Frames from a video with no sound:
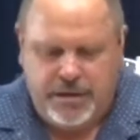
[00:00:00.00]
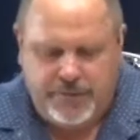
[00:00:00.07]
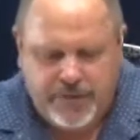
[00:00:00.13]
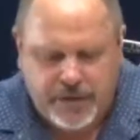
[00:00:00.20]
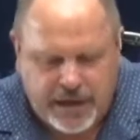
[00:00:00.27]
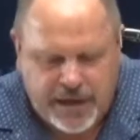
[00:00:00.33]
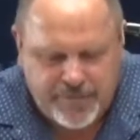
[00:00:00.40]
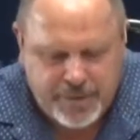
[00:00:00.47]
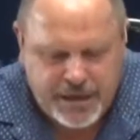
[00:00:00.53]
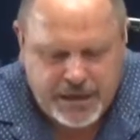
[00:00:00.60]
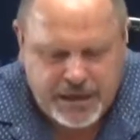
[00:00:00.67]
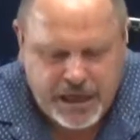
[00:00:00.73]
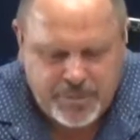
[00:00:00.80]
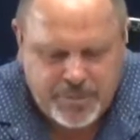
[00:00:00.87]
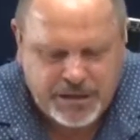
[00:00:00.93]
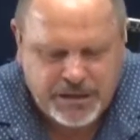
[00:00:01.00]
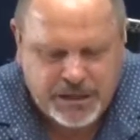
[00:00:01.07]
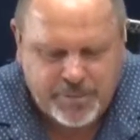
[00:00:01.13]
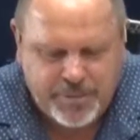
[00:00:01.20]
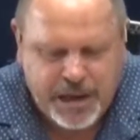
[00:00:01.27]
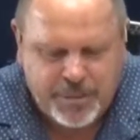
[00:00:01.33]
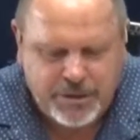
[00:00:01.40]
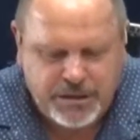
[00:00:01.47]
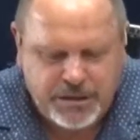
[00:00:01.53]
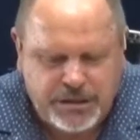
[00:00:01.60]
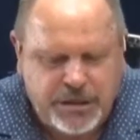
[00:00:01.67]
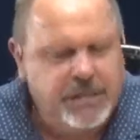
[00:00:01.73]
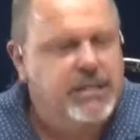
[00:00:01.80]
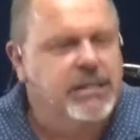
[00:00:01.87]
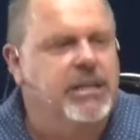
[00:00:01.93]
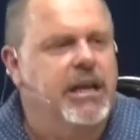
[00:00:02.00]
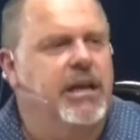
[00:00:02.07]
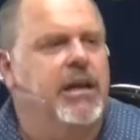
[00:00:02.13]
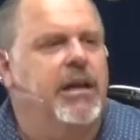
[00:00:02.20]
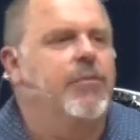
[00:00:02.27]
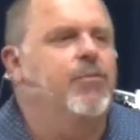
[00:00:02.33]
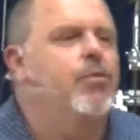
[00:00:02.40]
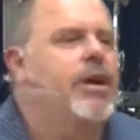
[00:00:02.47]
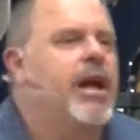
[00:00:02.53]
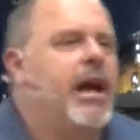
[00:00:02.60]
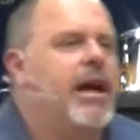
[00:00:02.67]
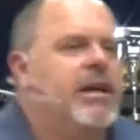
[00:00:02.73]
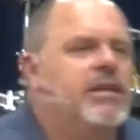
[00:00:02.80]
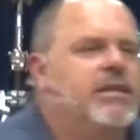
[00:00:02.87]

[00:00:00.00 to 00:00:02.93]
If you love me, keep his commandments. Jesus said, If we are